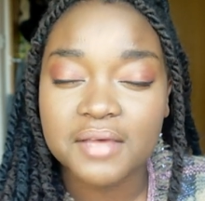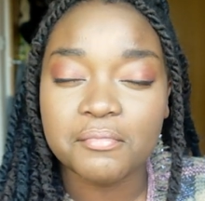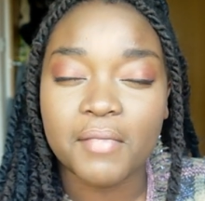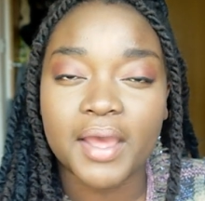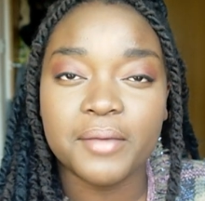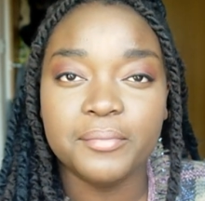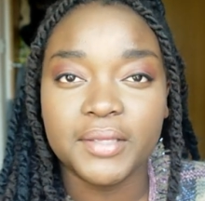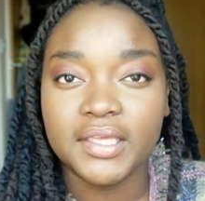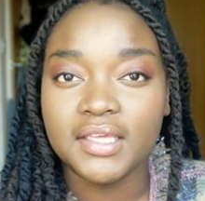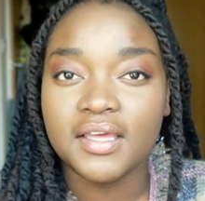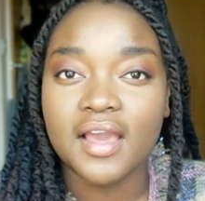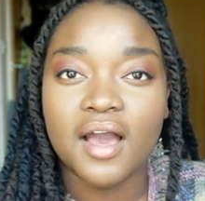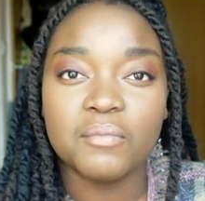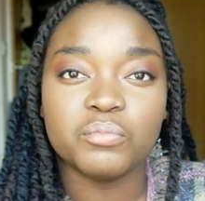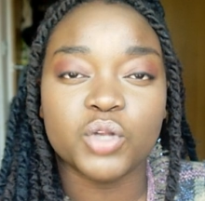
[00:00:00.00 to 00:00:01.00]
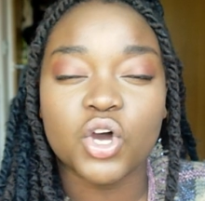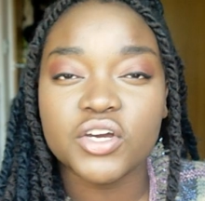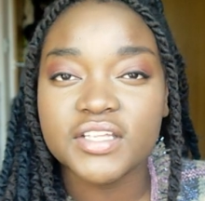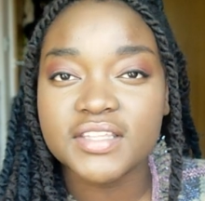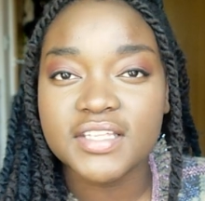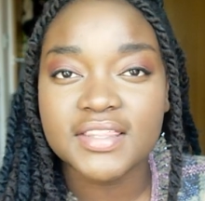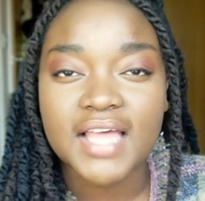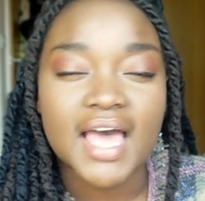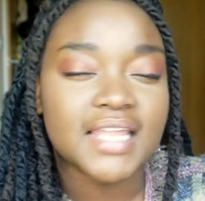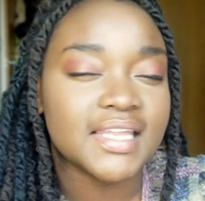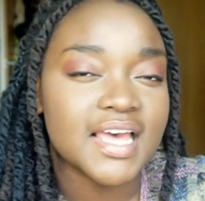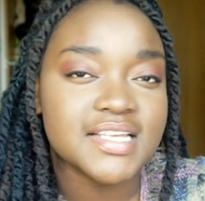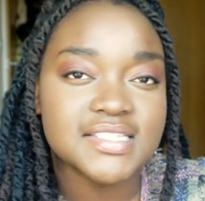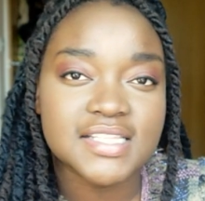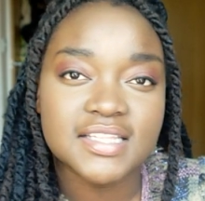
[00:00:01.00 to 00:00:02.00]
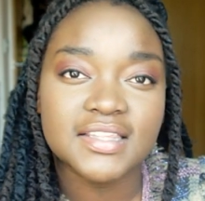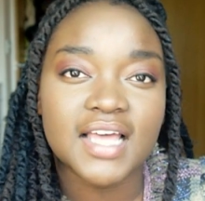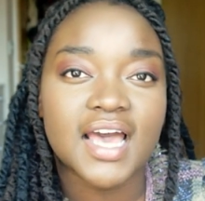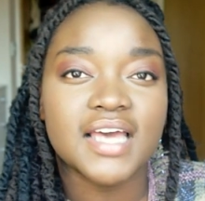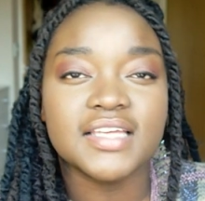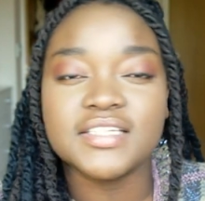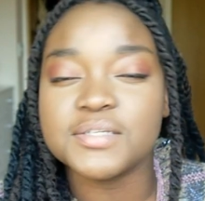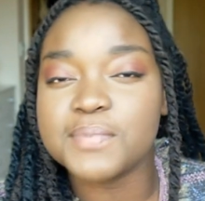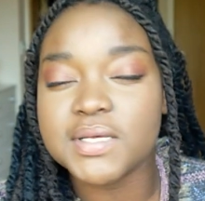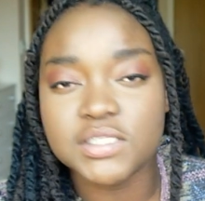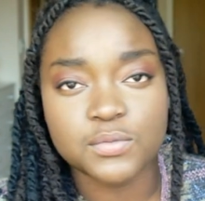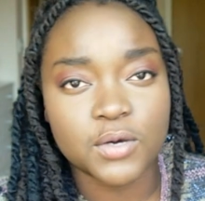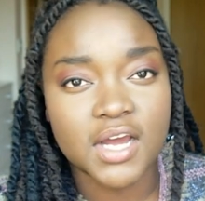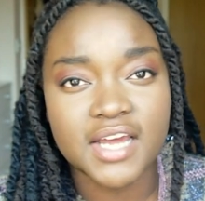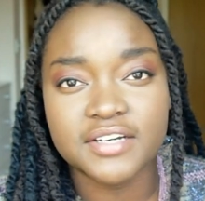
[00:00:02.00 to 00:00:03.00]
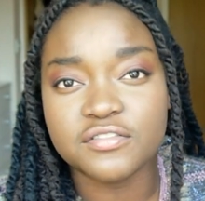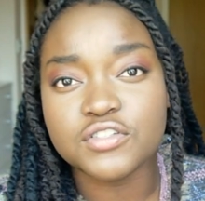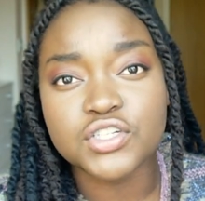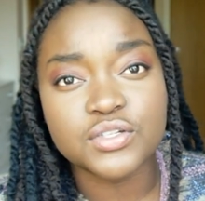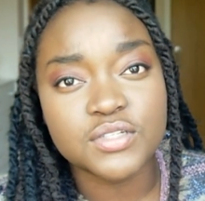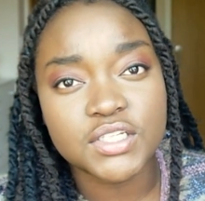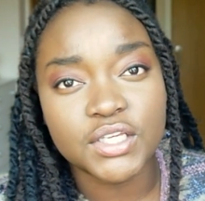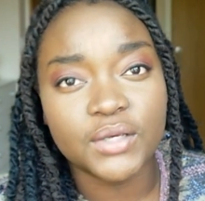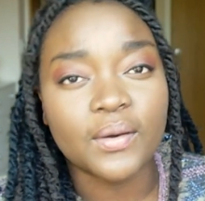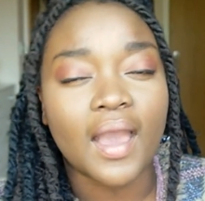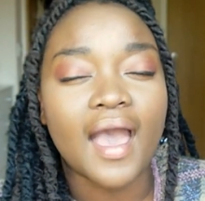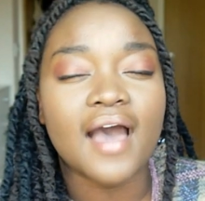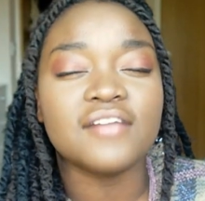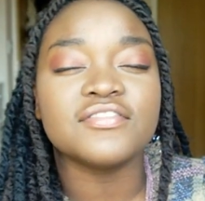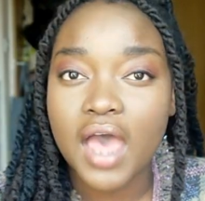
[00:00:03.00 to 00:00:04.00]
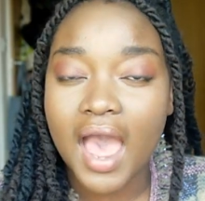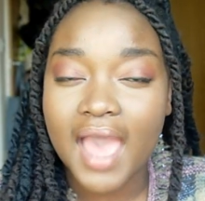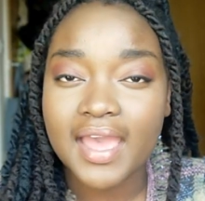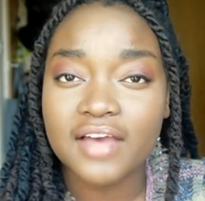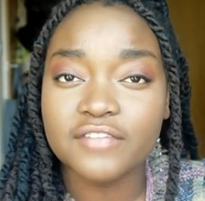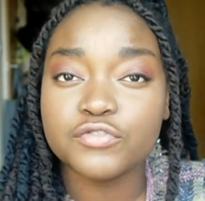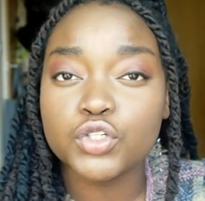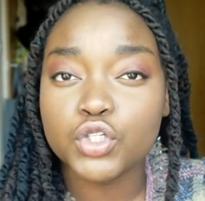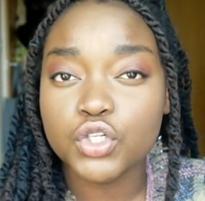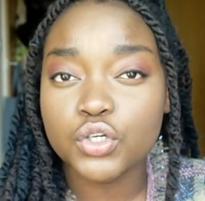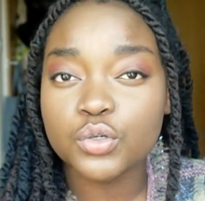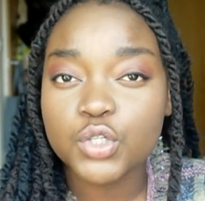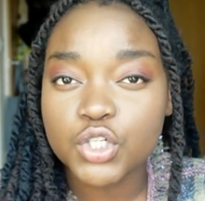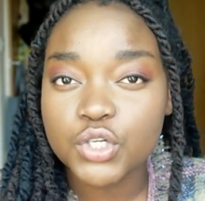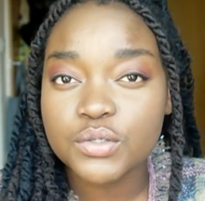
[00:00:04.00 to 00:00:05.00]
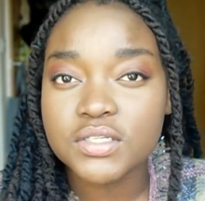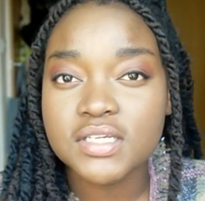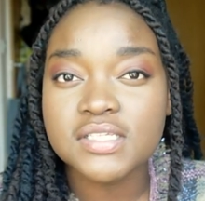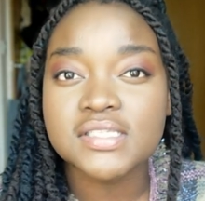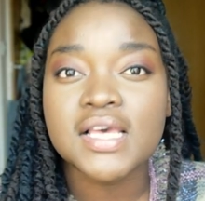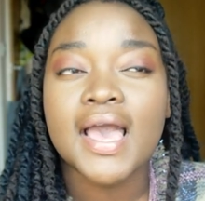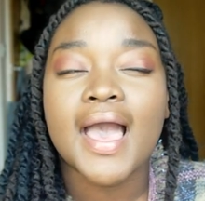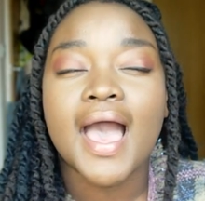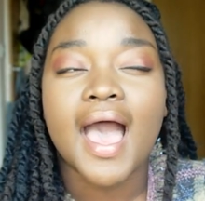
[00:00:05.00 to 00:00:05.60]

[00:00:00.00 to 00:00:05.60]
It might be longer than that, less than that. It depends what kind of tutor you have. I have 2 tutors.